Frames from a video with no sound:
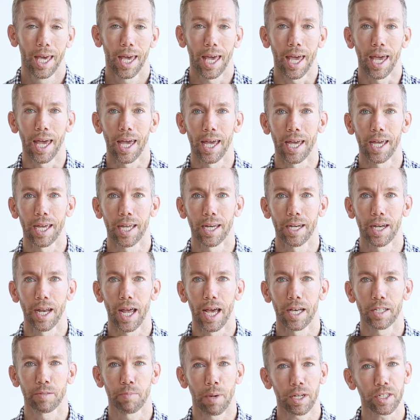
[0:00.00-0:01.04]
And
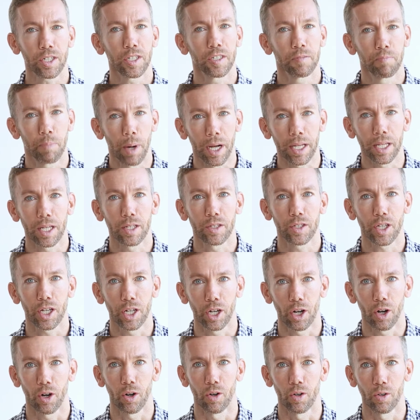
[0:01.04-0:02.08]
as much as bunions can
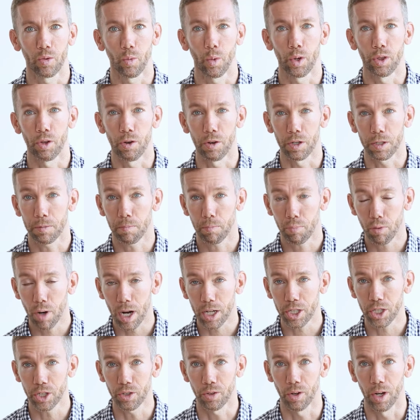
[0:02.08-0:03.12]
hurt when there's
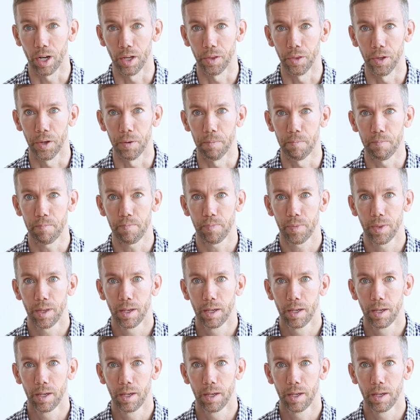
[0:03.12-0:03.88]
pressure on them,